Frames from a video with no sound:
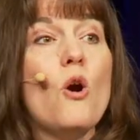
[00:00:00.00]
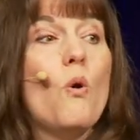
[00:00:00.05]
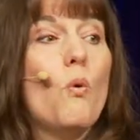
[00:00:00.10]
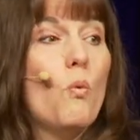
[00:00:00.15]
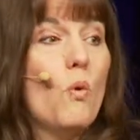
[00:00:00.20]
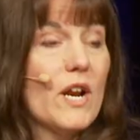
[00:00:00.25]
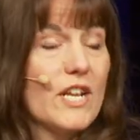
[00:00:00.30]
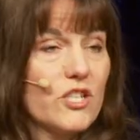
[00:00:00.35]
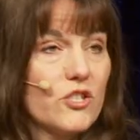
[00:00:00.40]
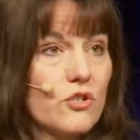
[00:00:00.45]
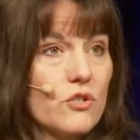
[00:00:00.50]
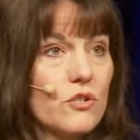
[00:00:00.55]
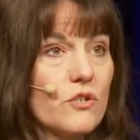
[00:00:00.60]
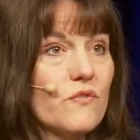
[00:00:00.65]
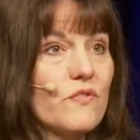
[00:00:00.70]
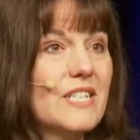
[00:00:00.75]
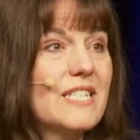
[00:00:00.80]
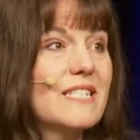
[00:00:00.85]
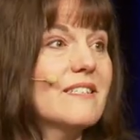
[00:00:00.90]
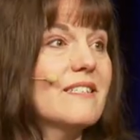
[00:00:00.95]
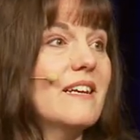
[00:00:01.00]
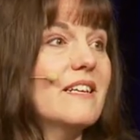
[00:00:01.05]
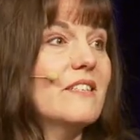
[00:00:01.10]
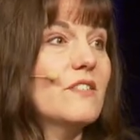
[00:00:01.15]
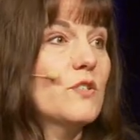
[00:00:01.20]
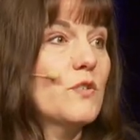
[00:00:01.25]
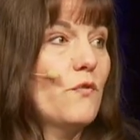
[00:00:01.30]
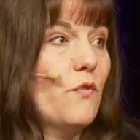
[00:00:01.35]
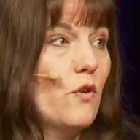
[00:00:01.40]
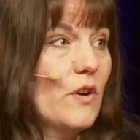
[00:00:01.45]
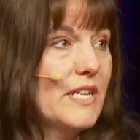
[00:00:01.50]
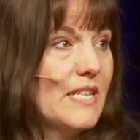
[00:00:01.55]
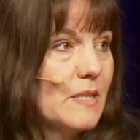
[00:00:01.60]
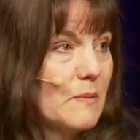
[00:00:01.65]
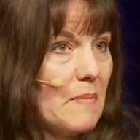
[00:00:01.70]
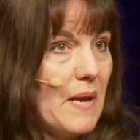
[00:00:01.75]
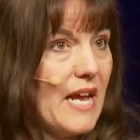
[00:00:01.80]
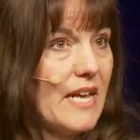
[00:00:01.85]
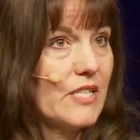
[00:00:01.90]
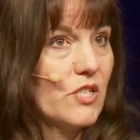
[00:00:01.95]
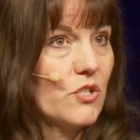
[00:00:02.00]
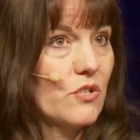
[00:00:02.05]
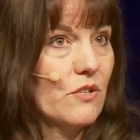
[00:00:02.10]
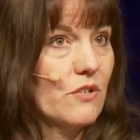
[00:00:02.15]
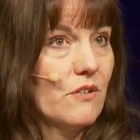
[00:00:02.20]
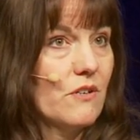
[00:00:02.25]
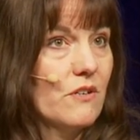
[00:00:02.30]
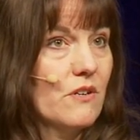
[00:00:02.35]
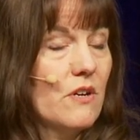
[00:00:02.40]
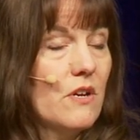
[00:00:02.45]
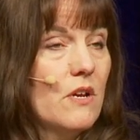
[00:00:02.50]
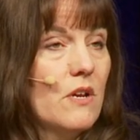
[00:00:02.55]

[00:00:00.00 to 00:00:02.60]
what a servant does for his master